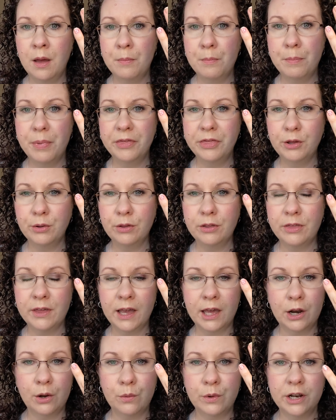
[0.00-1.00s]
But the only
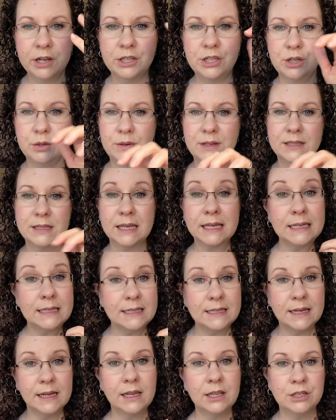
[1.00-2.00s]
thing I don't want to do is
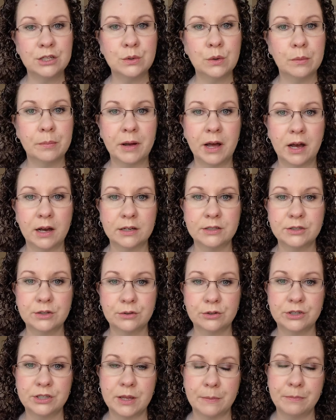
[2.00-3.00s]
like dig into a box
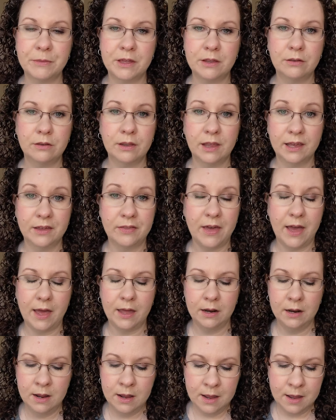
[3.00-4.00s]
or something like
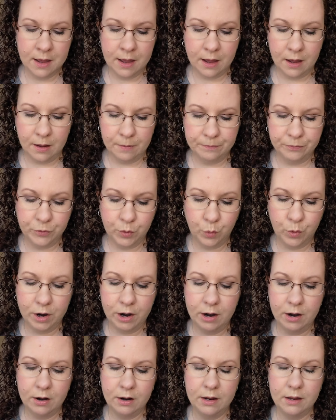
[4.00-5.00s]
that,
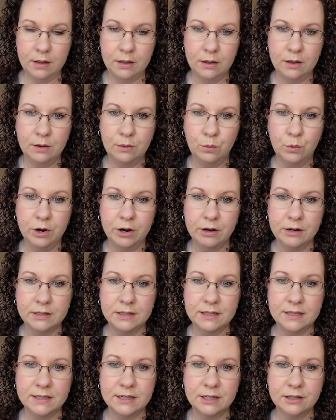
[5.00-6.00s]
where
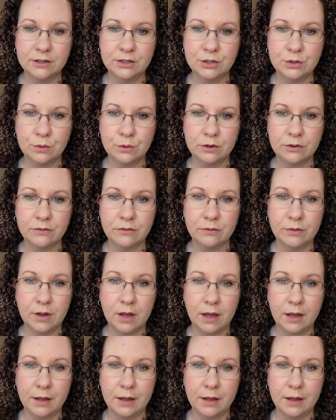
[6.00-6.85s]
it's still sort of